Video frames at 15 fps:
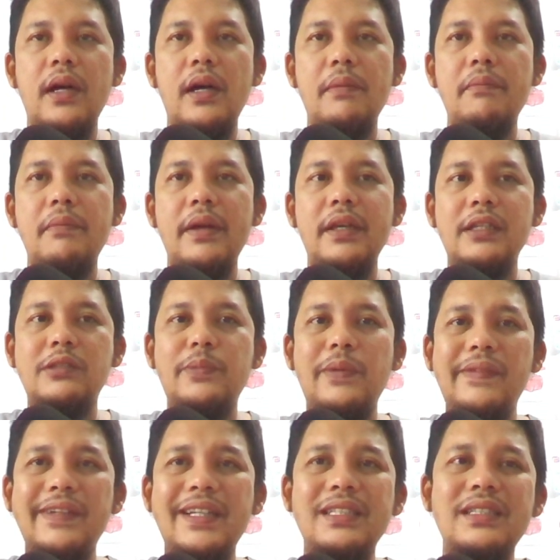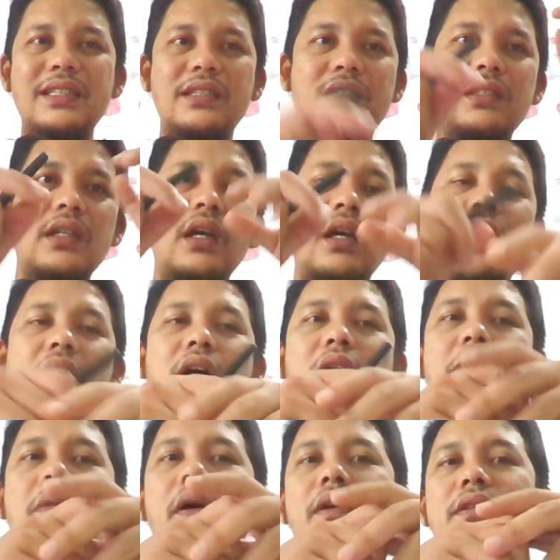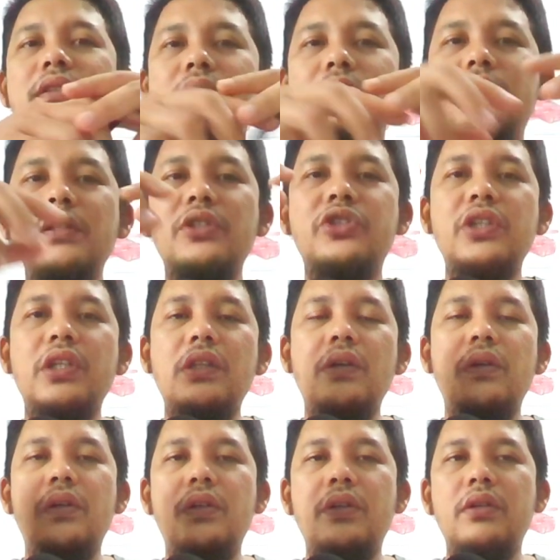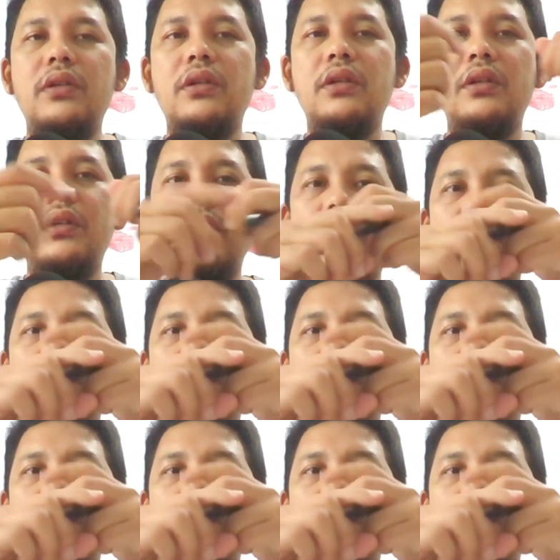my experience is about the Google Sheet, or